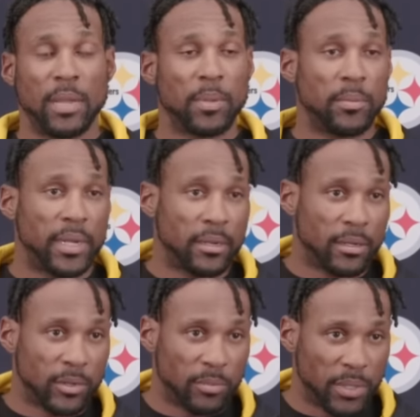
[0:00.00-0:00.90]
implementing
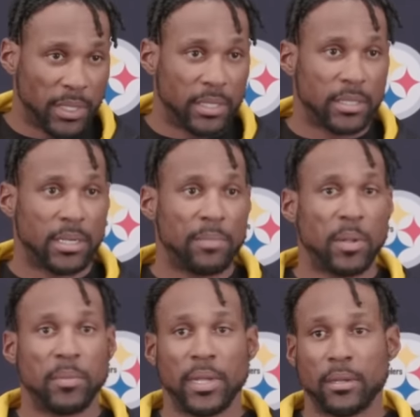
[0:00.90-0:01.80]
a little blitz,
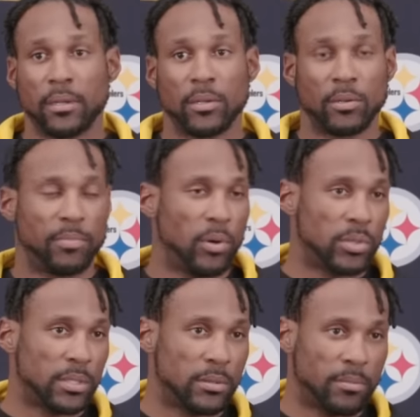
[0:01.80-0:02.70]
implementing a little
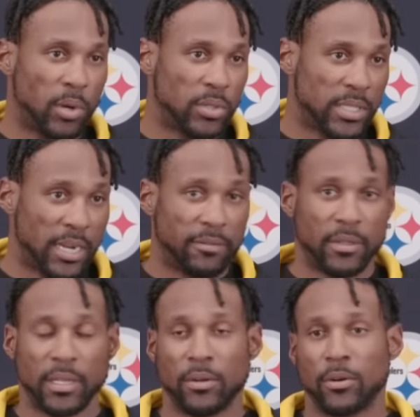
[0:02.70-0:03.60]
post post
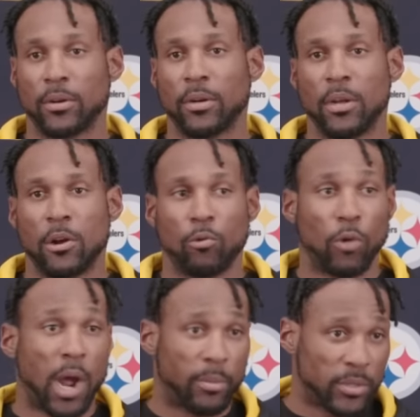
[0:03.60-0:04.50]
safety or
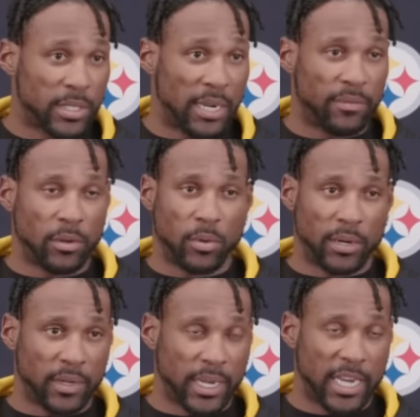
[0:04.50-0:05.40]
rob or safety or
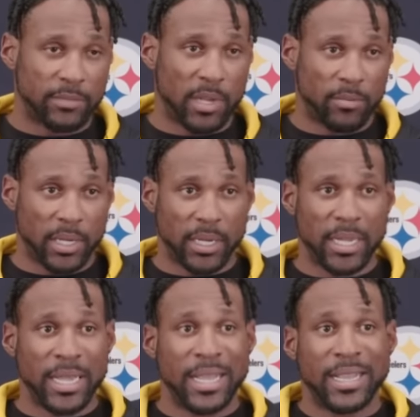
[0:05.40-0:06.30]
whatever the case may
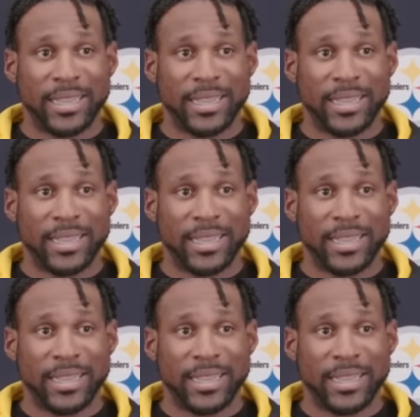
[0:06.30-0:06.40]
be,